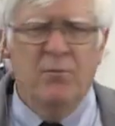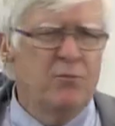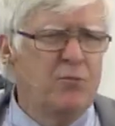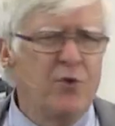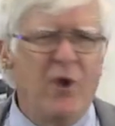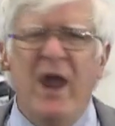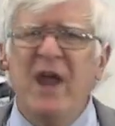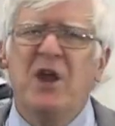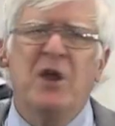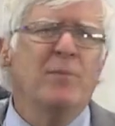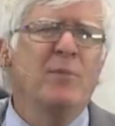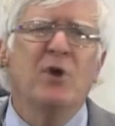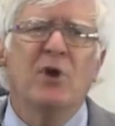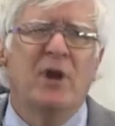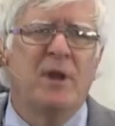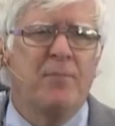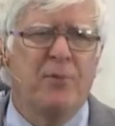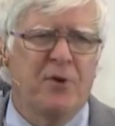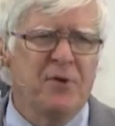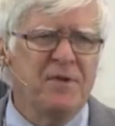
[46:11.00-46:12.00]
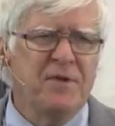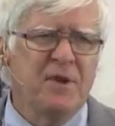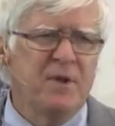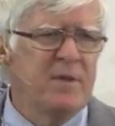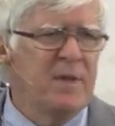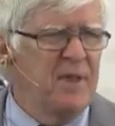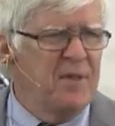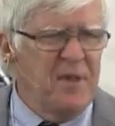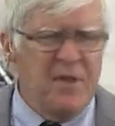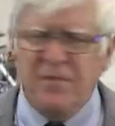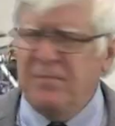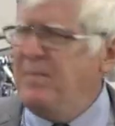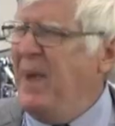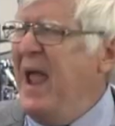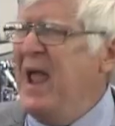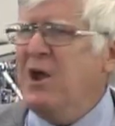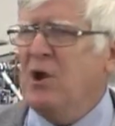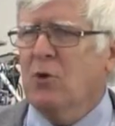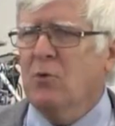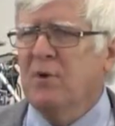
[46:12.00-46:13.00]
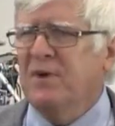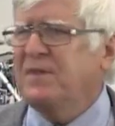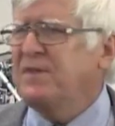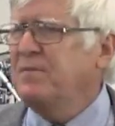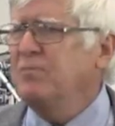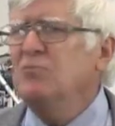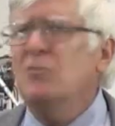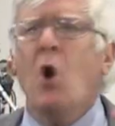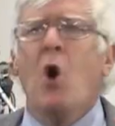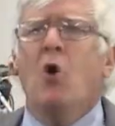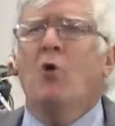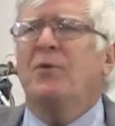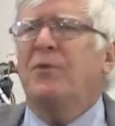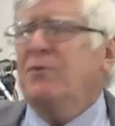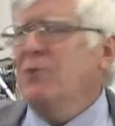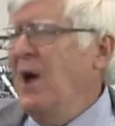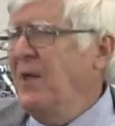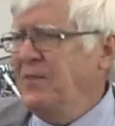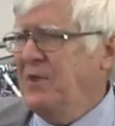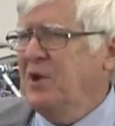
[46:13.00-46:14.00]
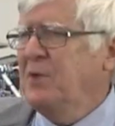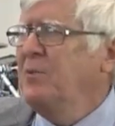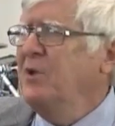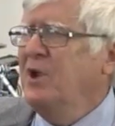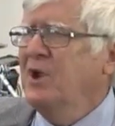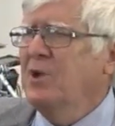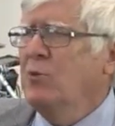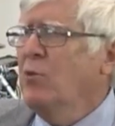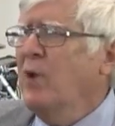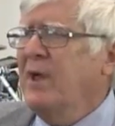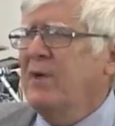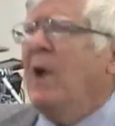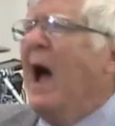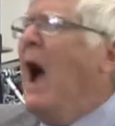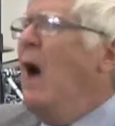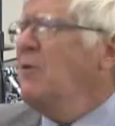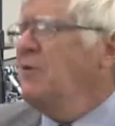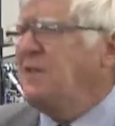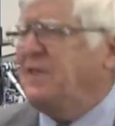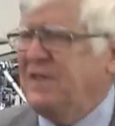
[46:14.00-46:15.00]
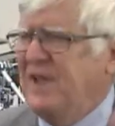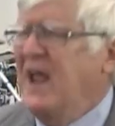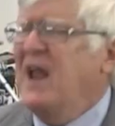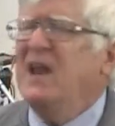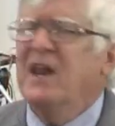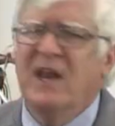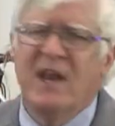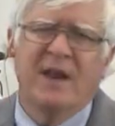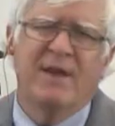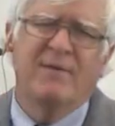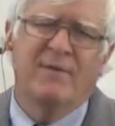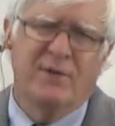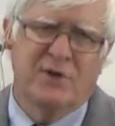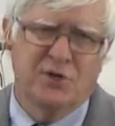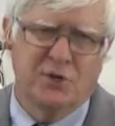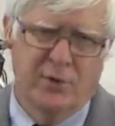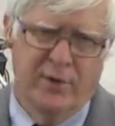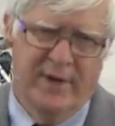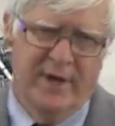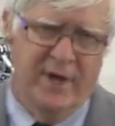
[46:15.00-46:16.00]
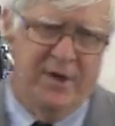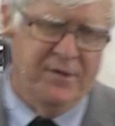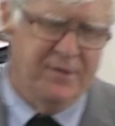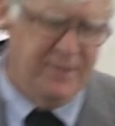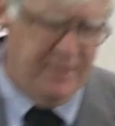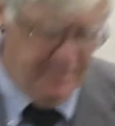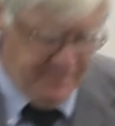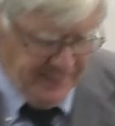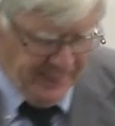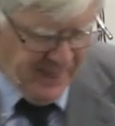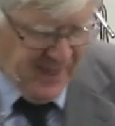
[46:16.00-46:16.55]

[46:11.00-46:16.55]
great community person. This banker was known throughout the community. What an outstanding individual he is.